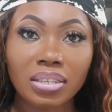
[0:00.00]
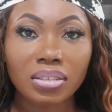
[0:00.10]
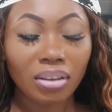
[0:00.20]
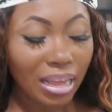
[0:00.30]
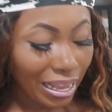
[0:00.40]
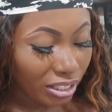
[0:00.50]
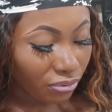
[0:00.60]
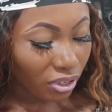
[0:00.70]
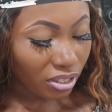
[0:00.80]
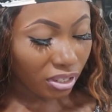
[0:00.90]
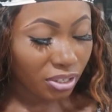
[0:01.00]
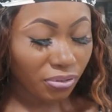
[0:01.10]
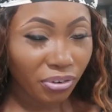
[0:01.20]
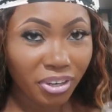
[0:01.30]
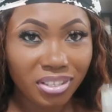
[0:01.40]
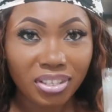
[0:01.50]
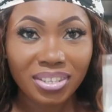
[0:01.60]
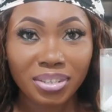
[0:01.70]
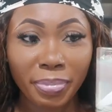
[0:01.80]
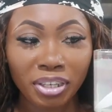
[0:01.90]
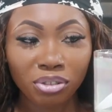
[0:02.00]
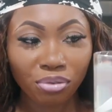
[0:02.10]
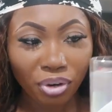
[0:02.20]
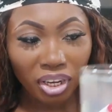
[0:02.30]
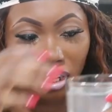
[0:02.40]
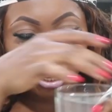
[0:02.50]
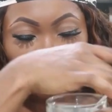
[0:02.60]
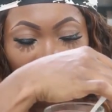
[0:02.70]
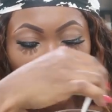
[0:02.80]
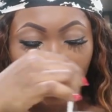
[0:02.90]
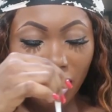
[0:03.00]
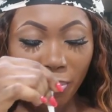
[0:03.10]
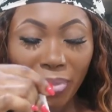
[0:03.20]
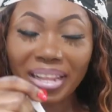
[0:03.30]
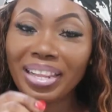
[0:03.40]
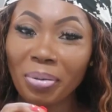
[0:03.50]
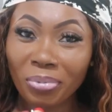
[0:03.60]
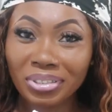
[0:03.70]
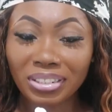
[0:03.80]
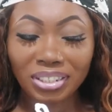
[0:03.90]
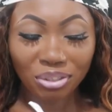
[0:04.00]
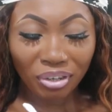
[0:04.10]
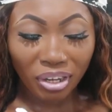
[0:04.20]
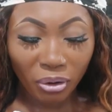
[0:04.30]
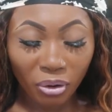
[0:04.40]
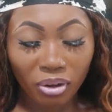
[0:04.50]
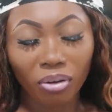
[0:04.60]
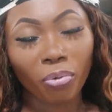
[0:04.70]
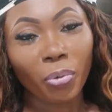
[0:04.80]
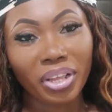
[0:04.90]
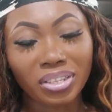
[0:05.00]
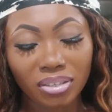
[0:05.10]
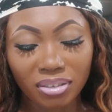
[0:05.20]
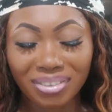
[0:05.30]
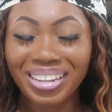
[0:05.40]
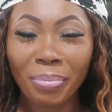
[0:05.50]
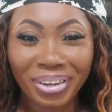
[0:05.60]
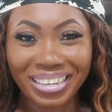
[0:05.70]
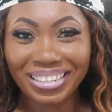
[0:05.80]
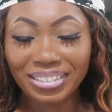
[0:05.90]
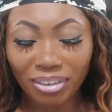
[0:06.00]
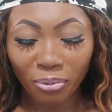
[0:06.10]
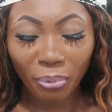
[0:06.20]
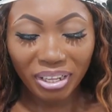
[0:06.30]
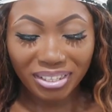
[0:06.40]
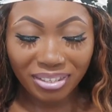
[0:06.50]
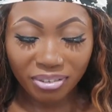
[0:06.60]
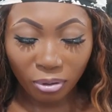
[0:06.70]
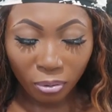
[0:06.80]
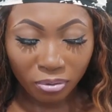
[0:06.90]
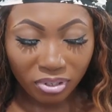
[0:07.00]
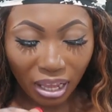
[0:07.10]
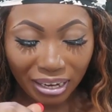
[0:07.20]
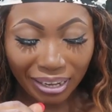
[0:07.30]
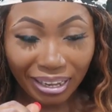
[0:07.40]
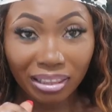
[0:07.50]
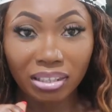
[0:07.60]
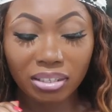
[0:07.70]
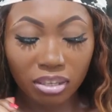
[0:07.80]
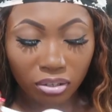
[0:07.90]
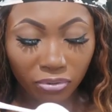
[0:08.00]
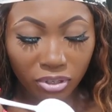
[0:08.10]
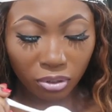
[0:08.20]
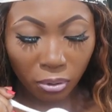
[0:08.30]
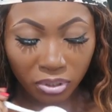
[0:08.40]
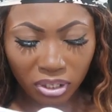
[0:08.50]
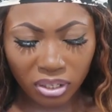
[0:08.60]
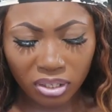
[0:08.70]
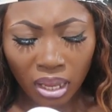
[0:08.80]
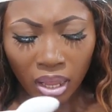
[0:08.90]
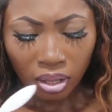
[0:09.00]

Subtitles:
So guys, first things first, this is my drink, my lemon drink with lemonade with salt, and I like the taste of the salt in it.